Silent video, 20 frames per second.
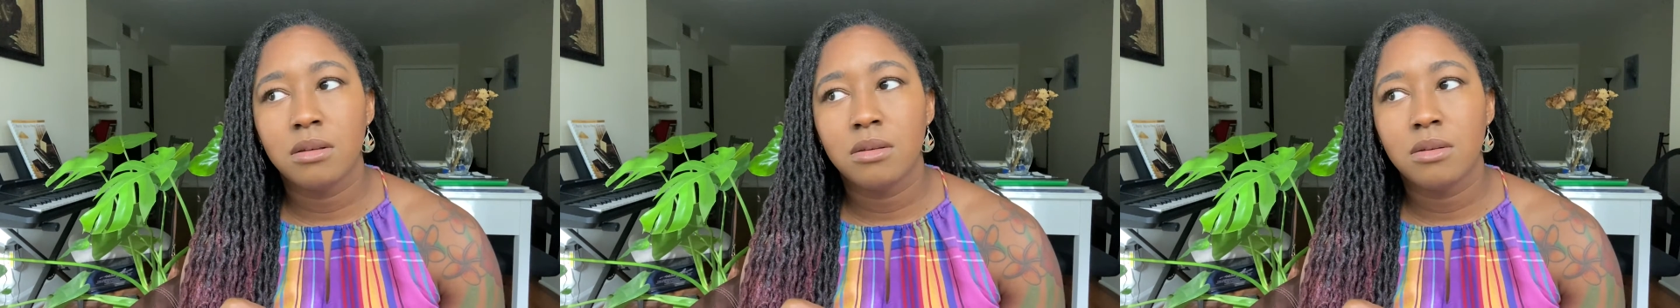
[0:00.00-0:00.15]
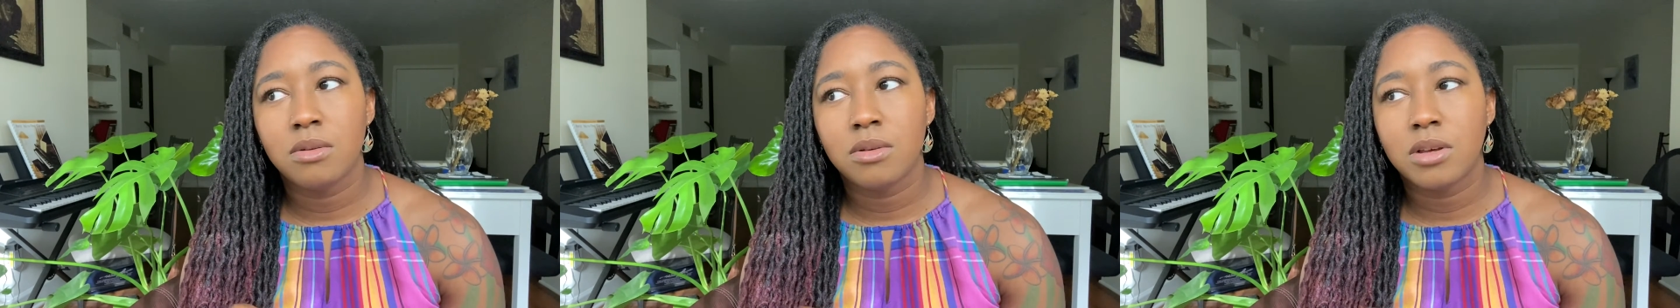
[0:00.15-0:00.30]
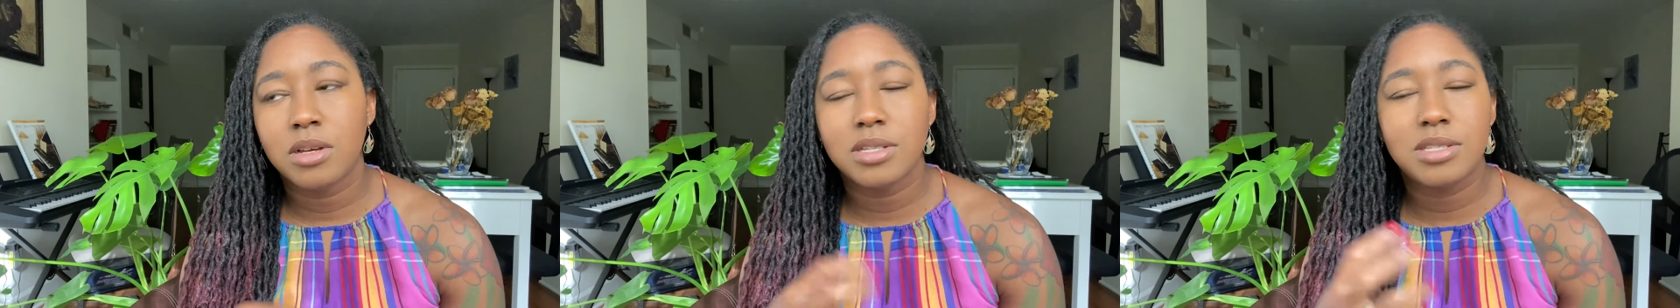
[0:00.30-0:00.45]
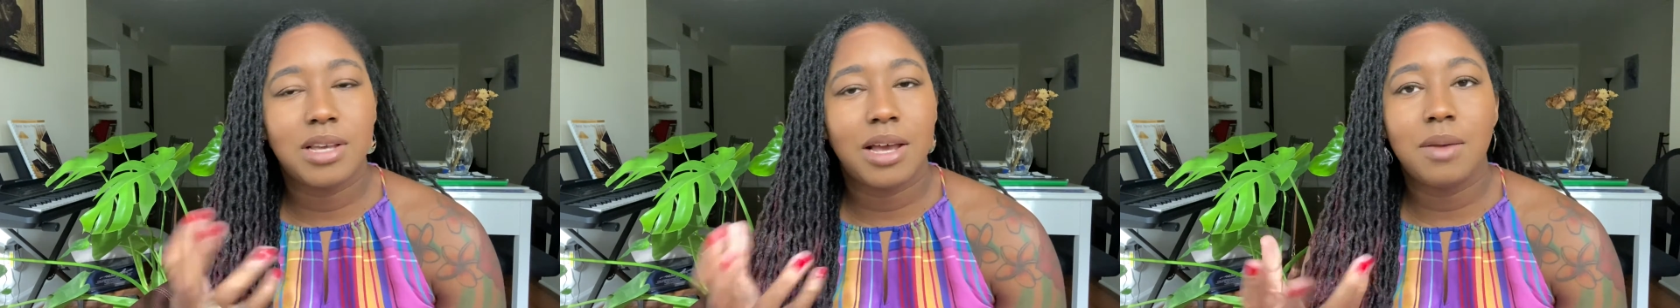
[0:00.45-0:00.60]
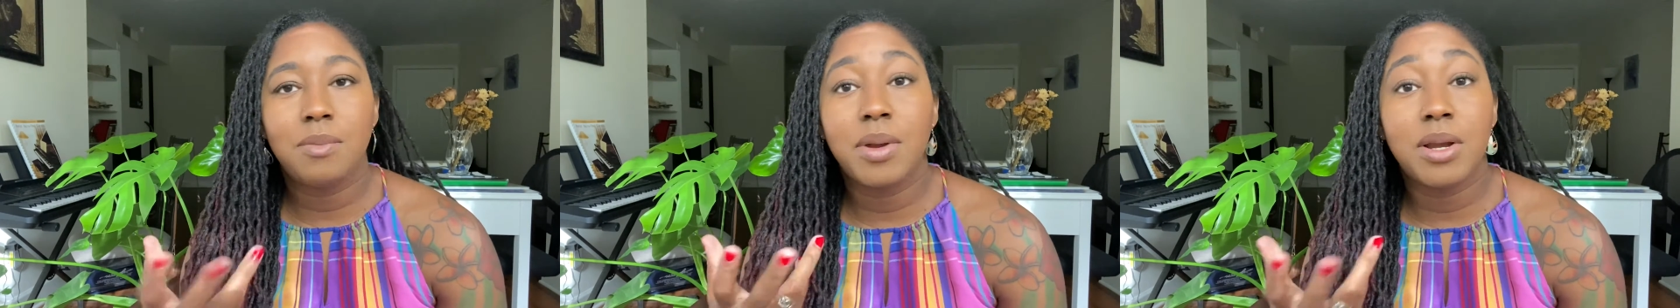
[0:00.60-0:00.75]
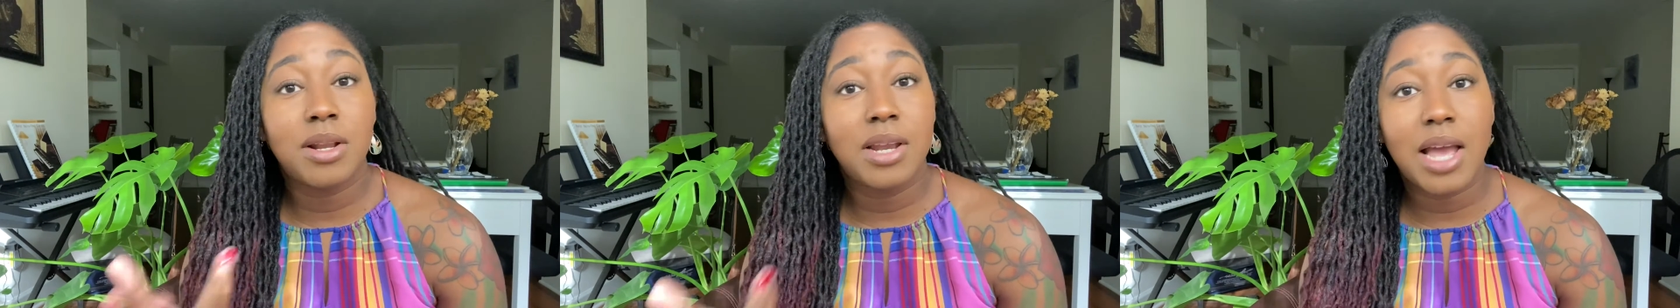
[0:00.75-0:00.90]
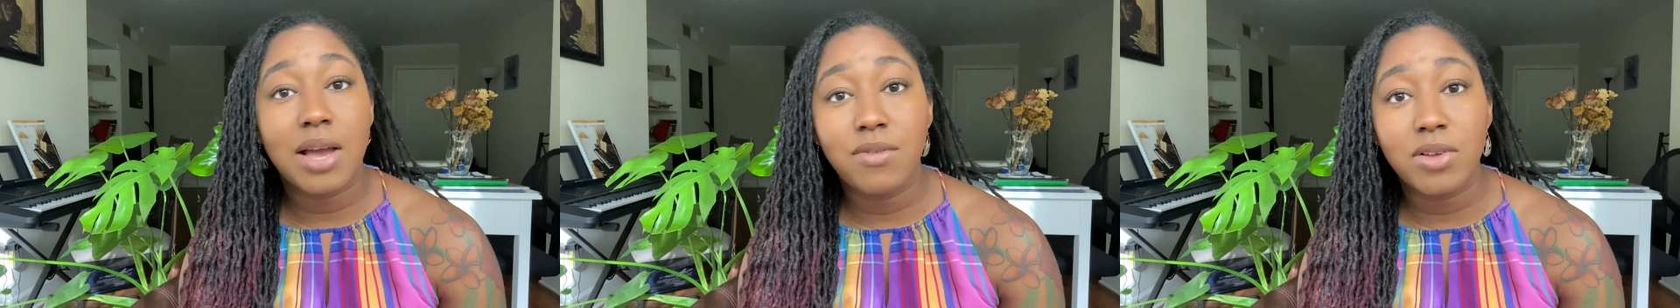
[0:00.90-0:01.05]
because I
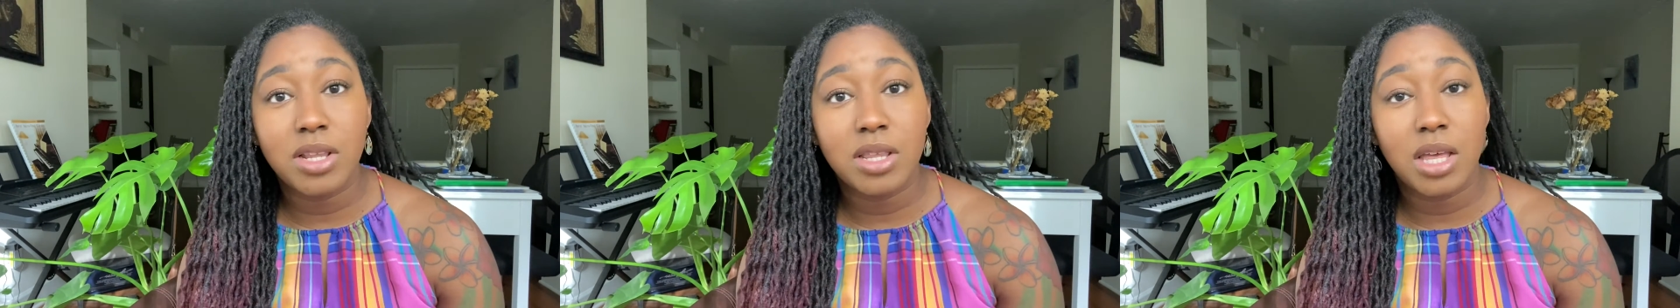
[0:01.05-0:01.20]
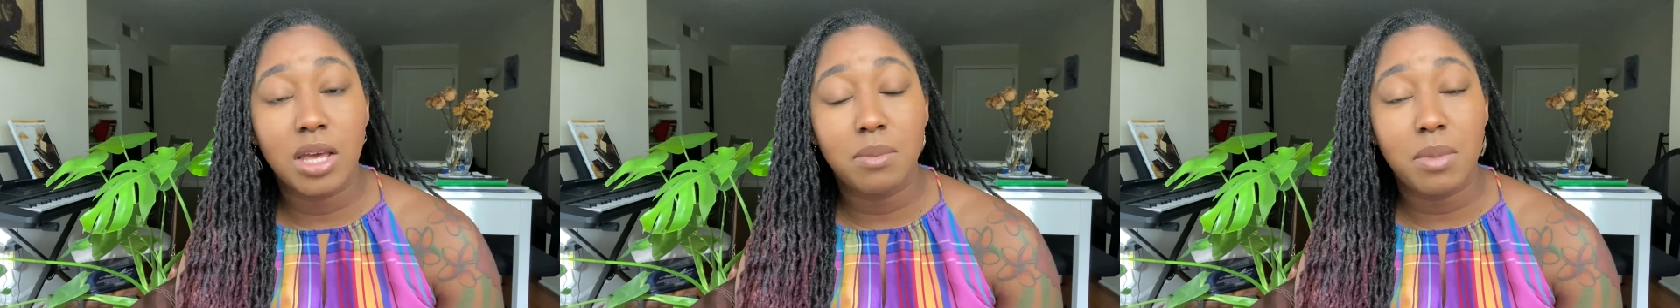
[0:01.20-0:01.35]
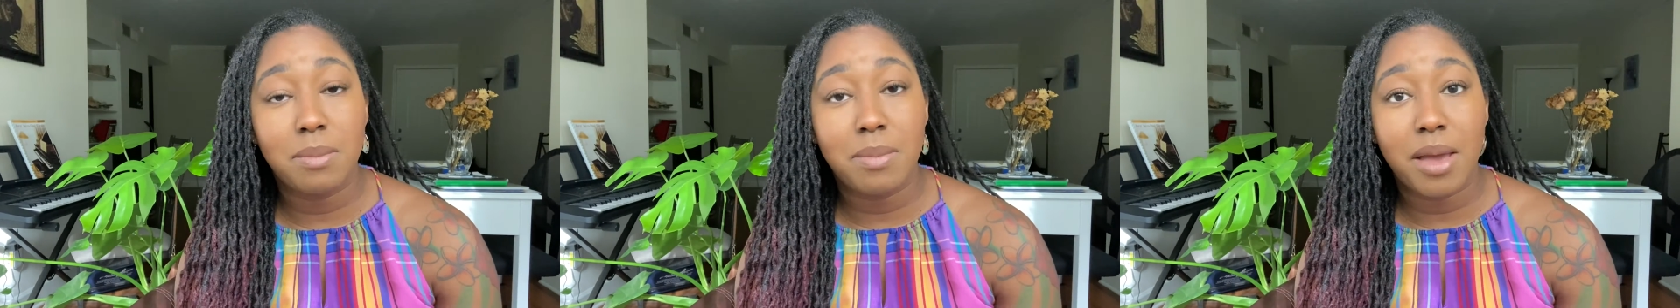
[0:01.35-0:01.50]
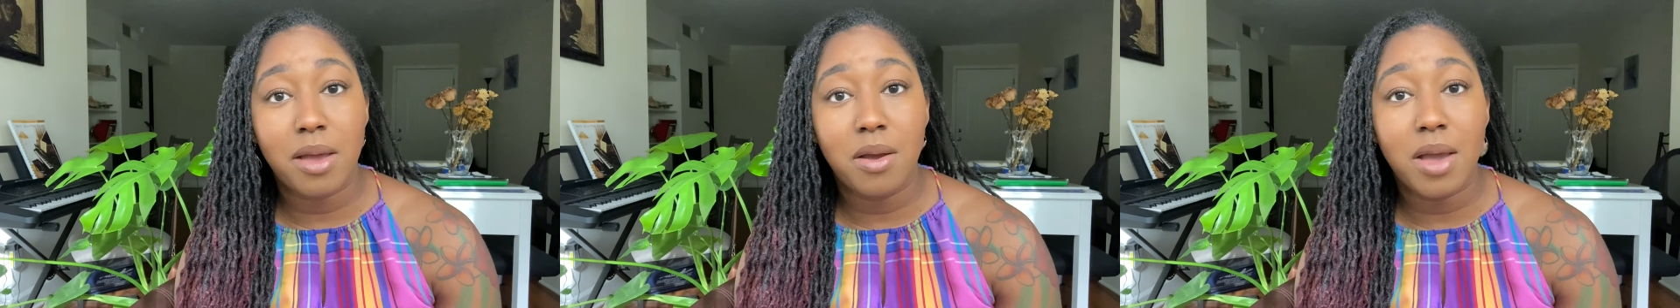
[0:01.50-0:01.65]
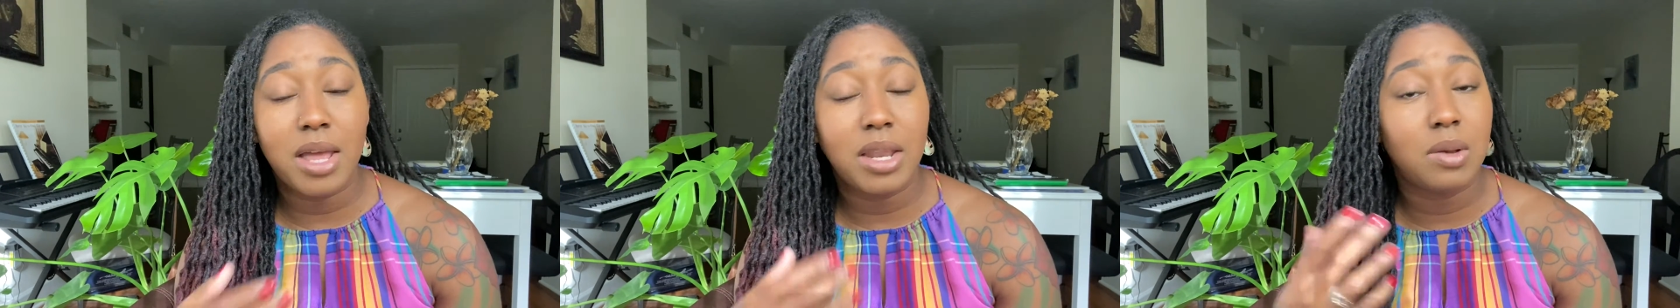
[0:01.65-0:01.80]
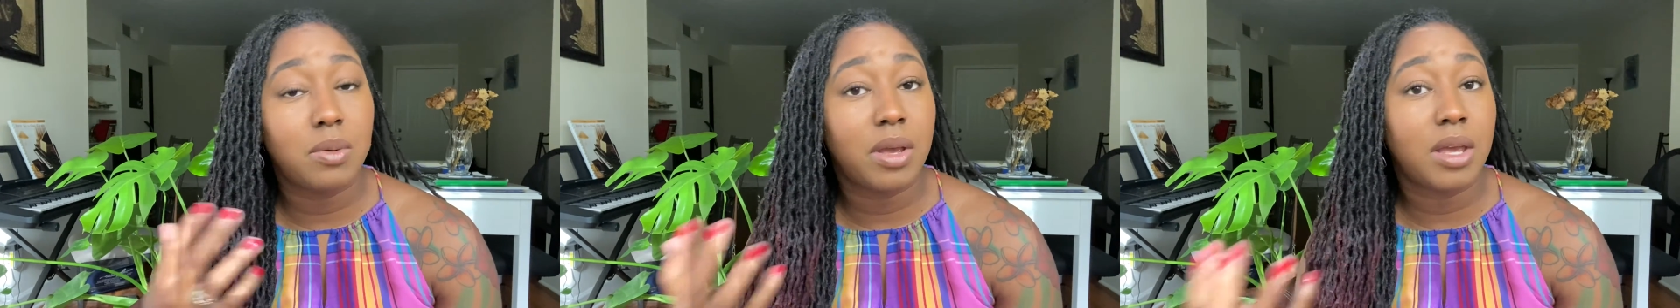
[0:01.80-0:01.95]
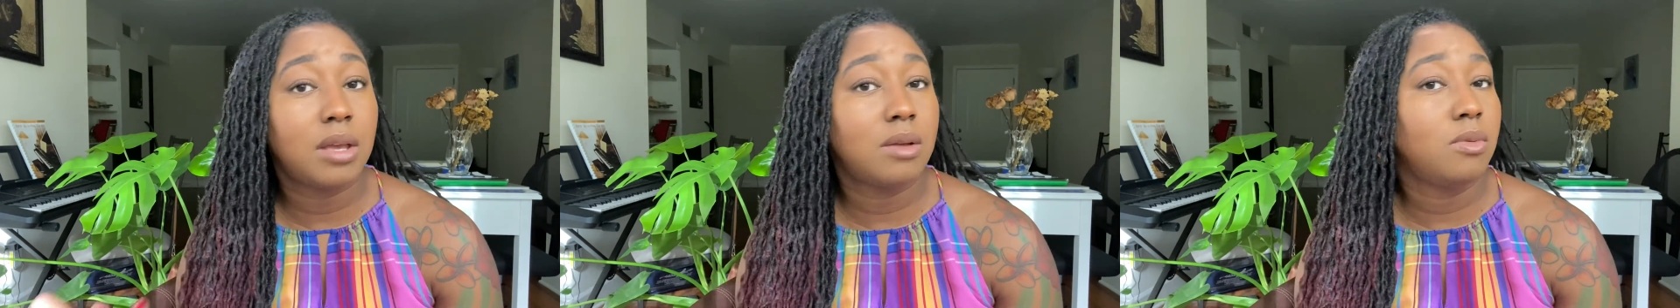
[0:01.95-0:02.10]
barely have anything in my bio
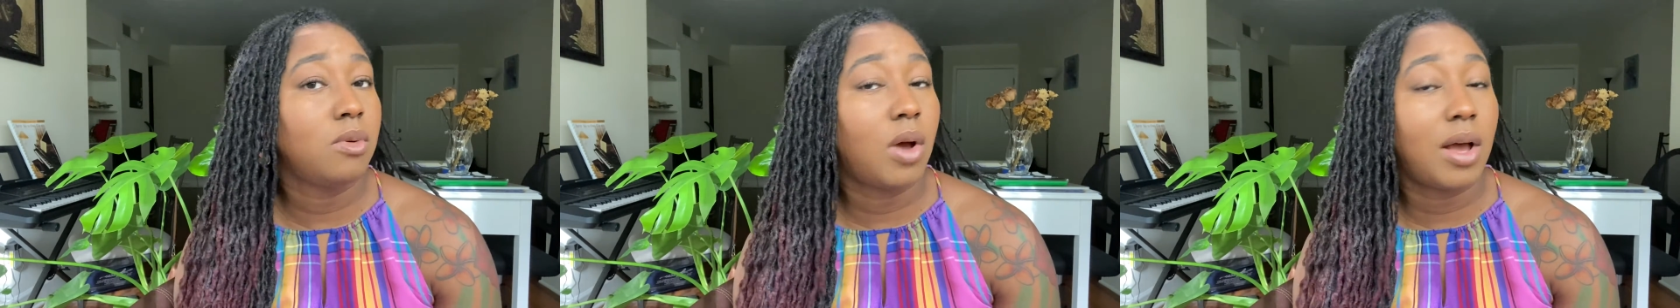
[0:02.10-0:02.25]
anyway.